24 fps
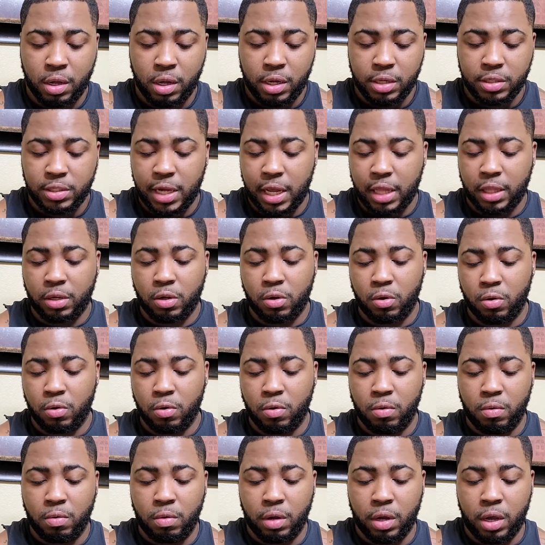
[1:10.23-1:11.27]

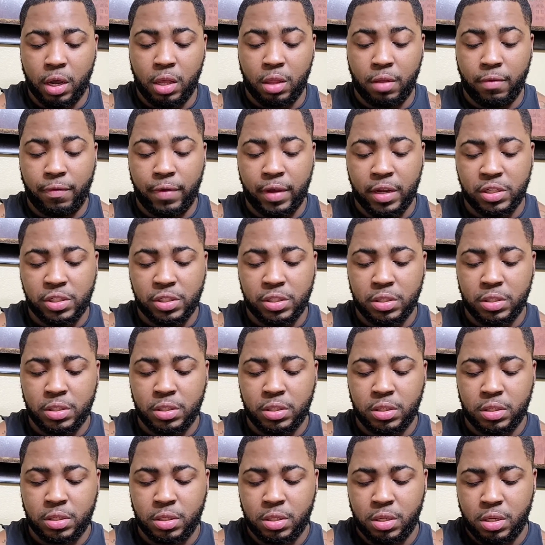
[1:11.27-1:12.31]
Tactical
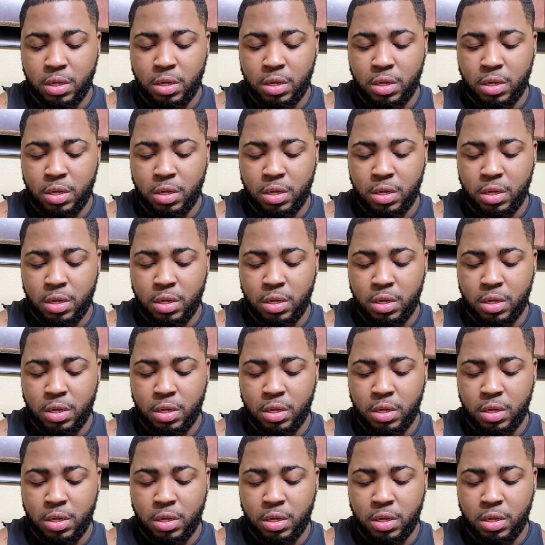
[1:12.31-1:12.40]
Innovations.